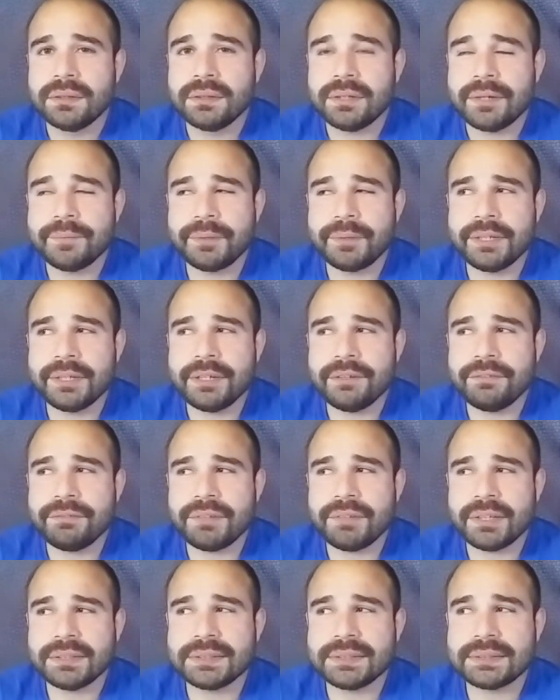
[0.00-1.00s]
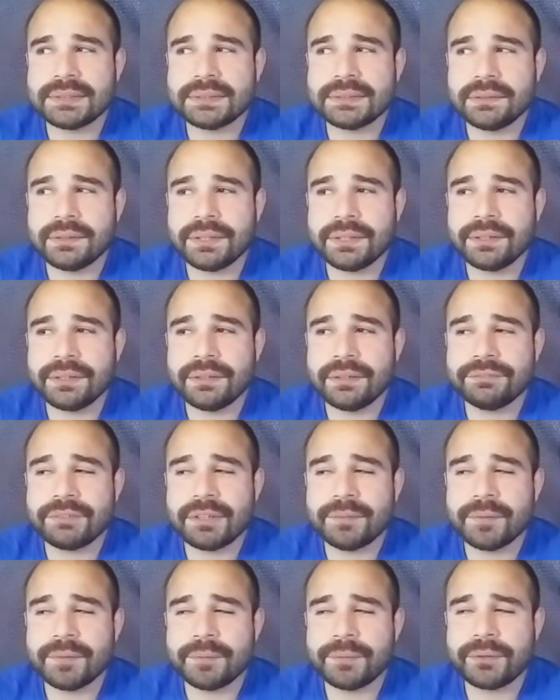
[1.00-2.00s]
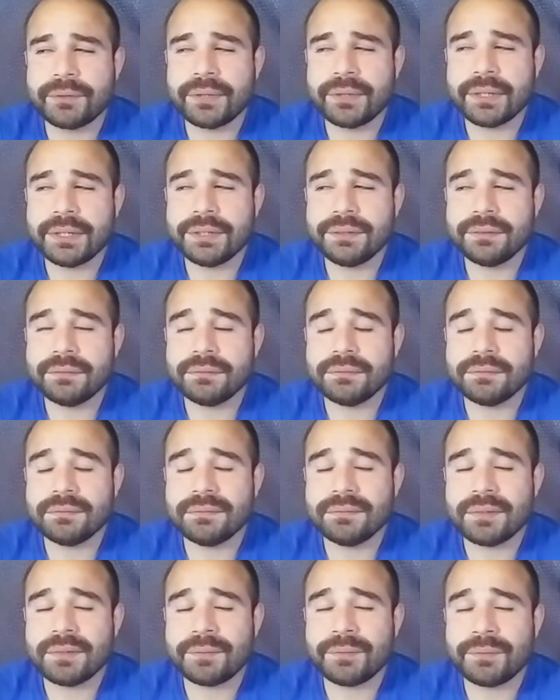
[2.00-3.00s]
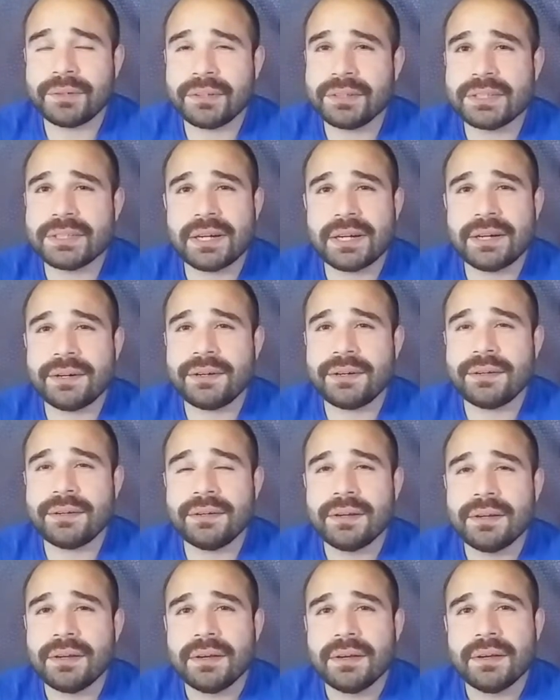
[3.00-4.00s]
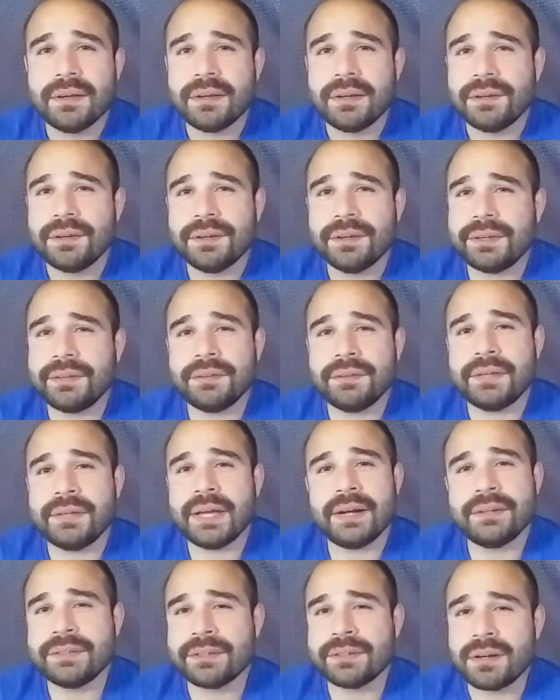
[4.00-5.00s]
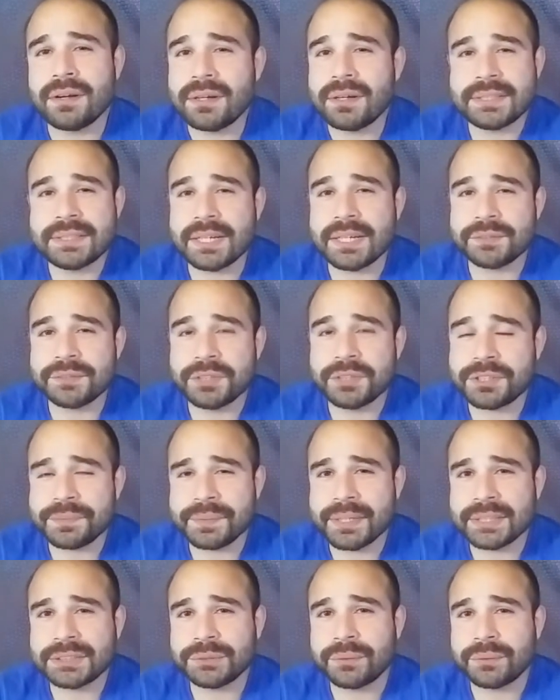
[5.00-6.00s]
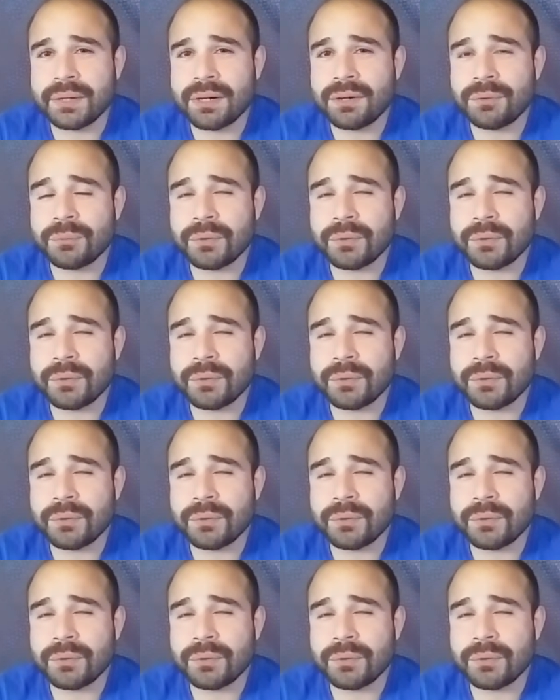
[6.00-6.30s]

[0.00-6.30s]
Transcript: I believe that's the link if I remember right. I'm really tired get into contact with me as well.